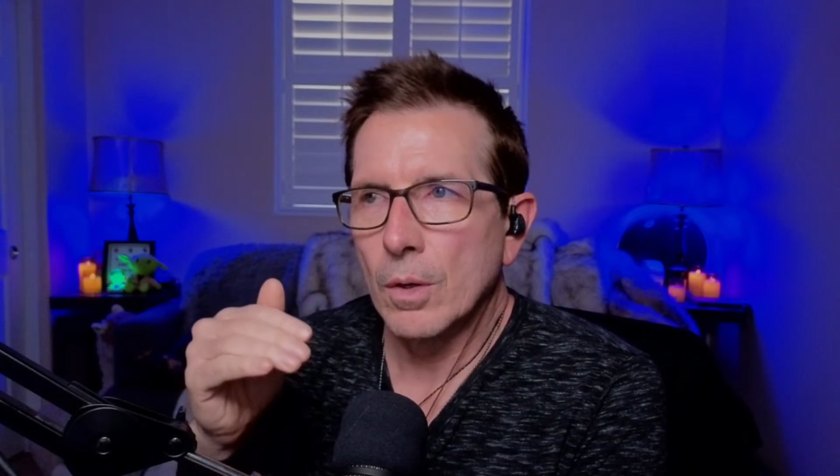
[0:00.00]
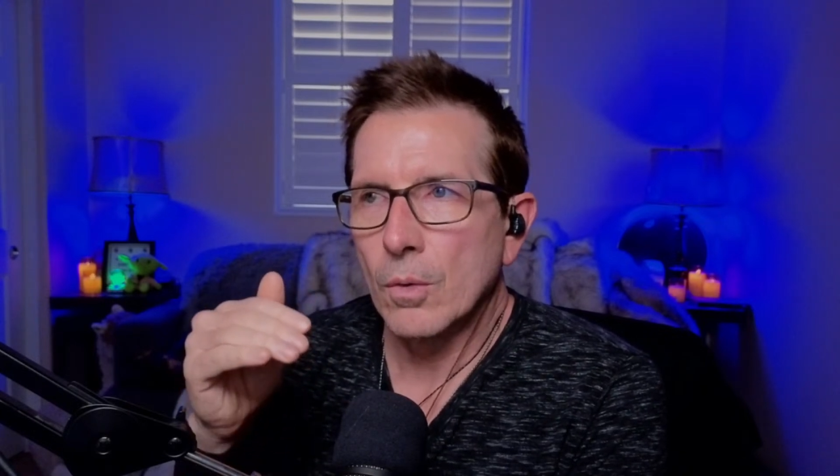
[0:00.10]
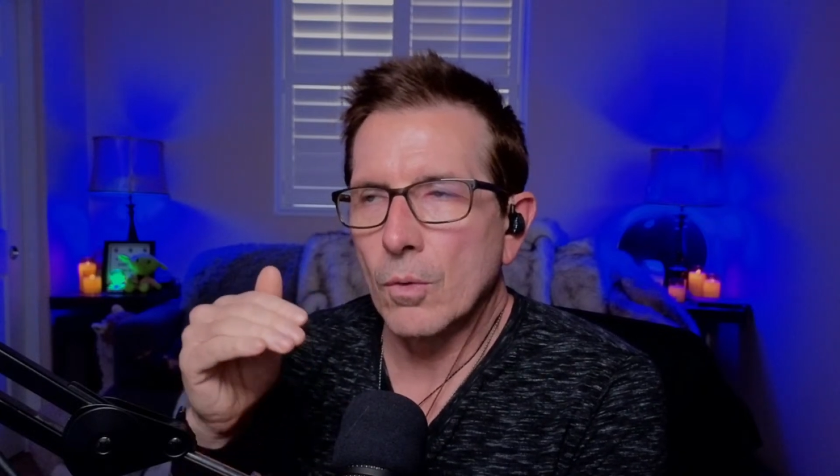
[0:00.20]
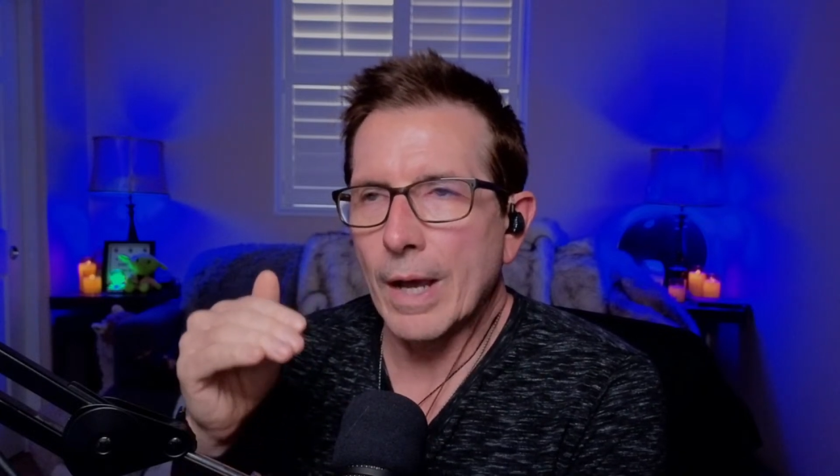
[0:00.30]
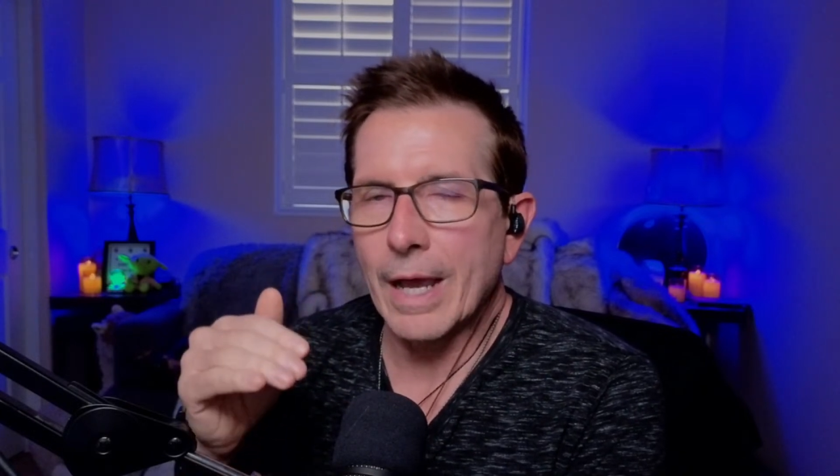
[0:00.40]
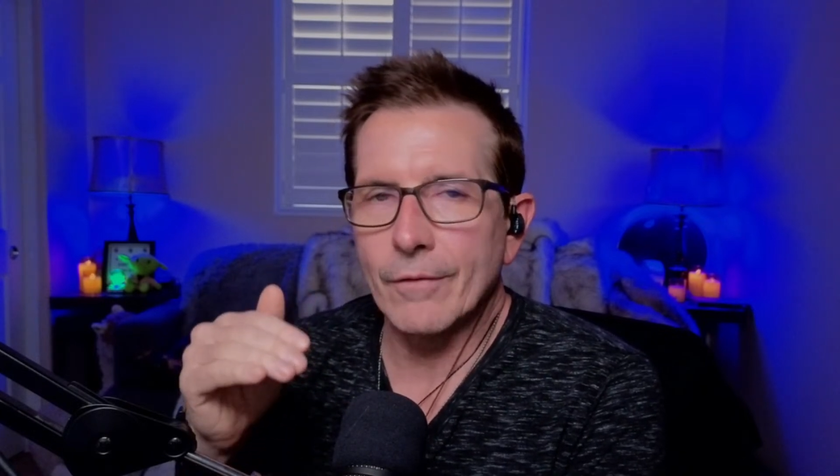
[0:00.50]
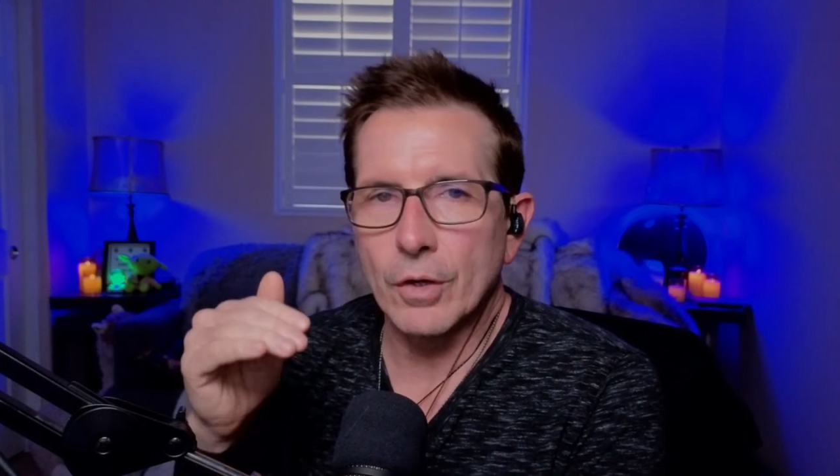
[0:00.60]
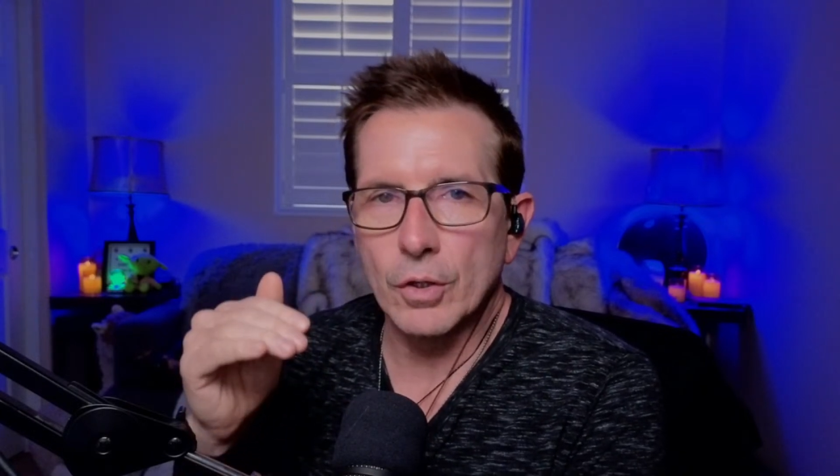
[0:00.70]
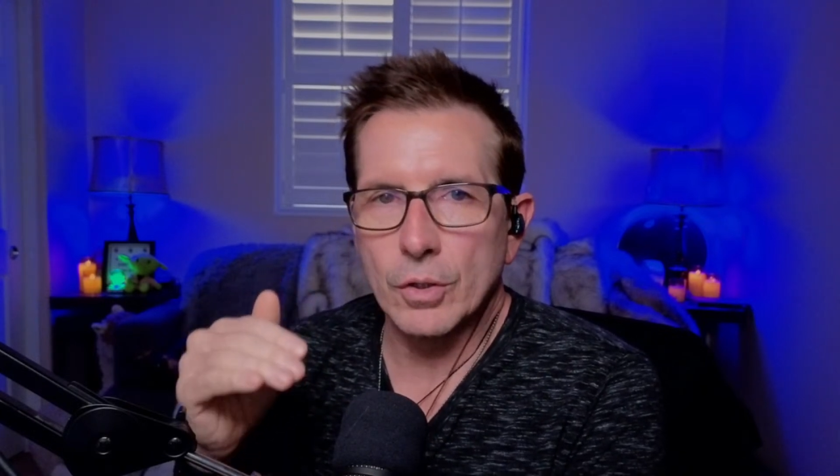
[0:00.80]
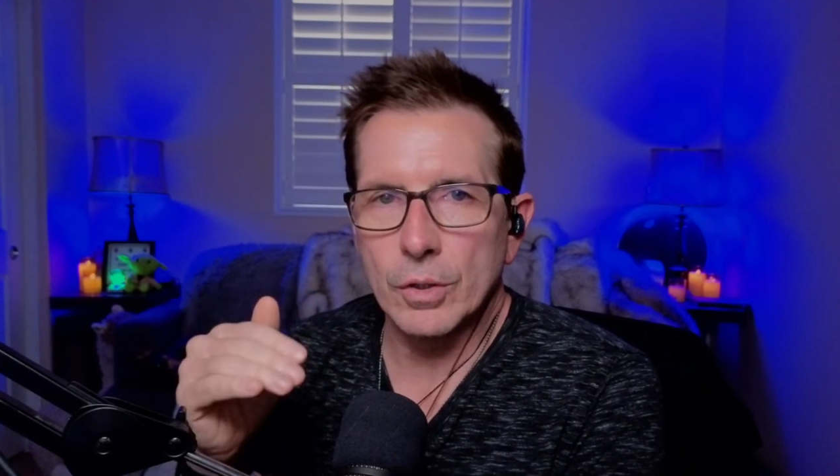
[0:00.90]
will have a
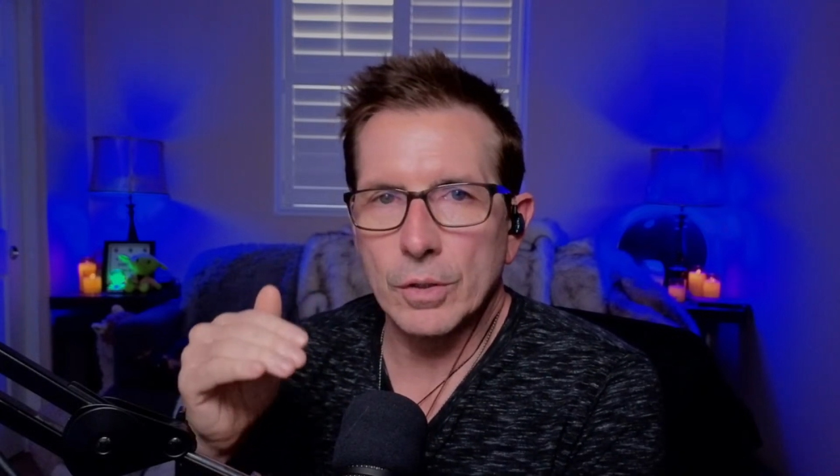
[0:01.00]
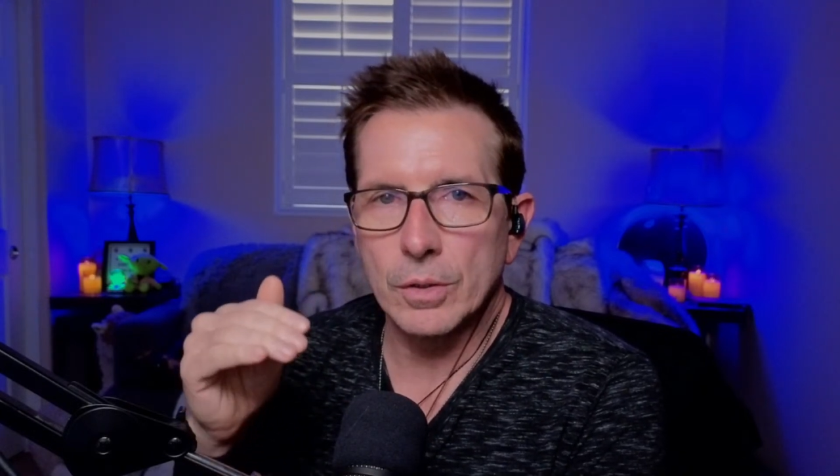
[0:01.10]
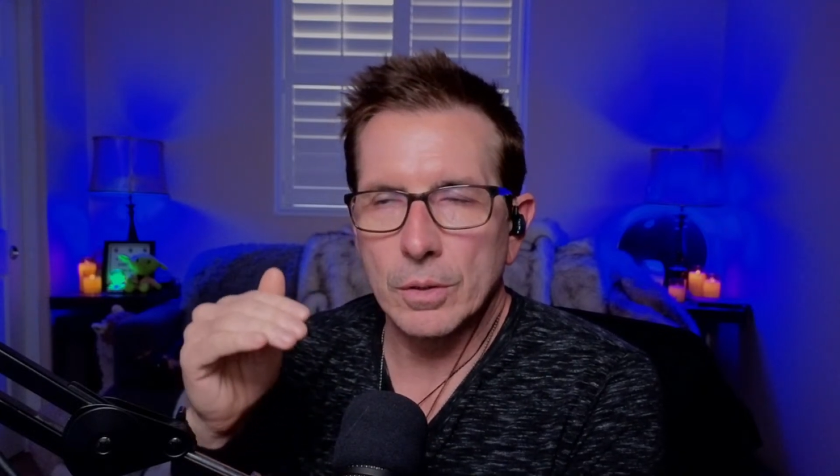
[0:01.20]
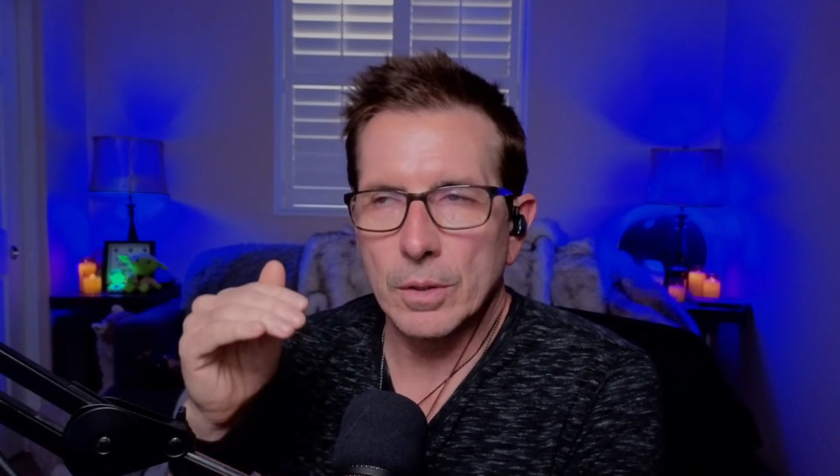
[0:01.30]
good